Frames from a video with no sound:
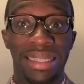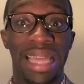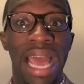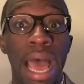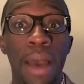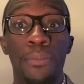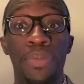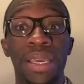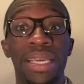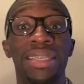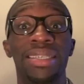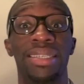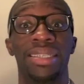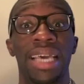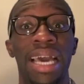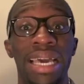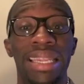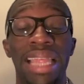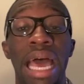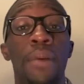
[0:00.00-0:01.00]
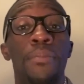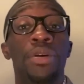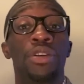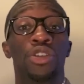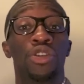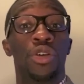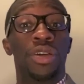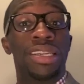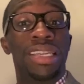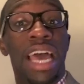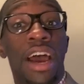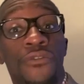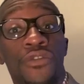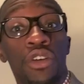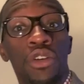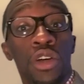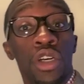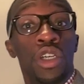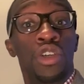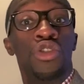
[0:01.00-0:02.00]
That being said, that means you're
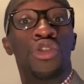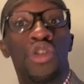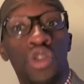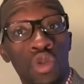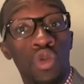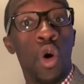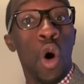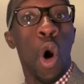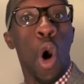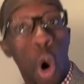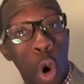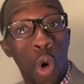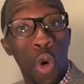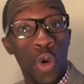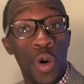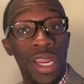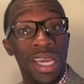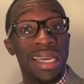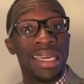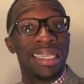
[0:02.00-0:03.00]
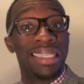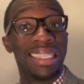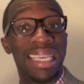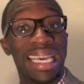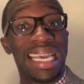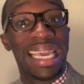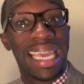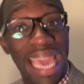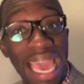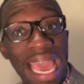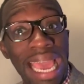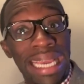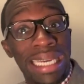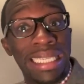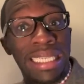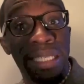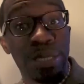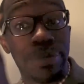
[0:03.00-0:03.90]
never too old to get